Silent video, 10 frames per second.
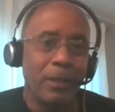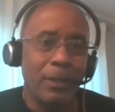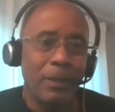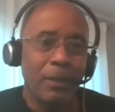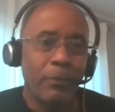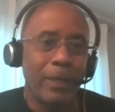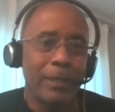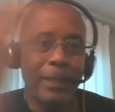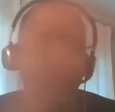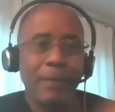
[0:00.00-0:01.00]
the
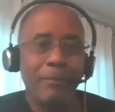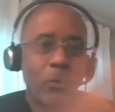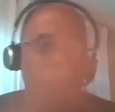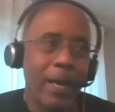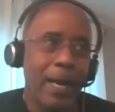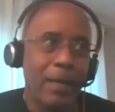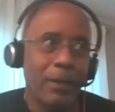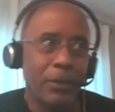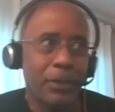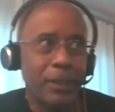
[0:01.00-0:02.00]
president of
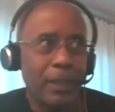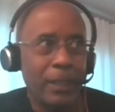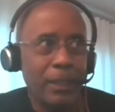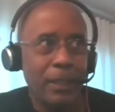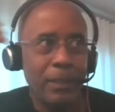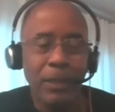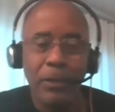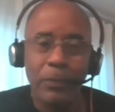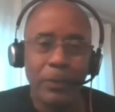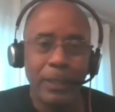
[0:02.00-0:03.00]
Morehouse and these
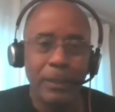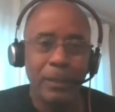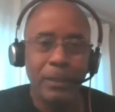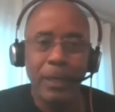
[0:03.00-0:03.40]
other places.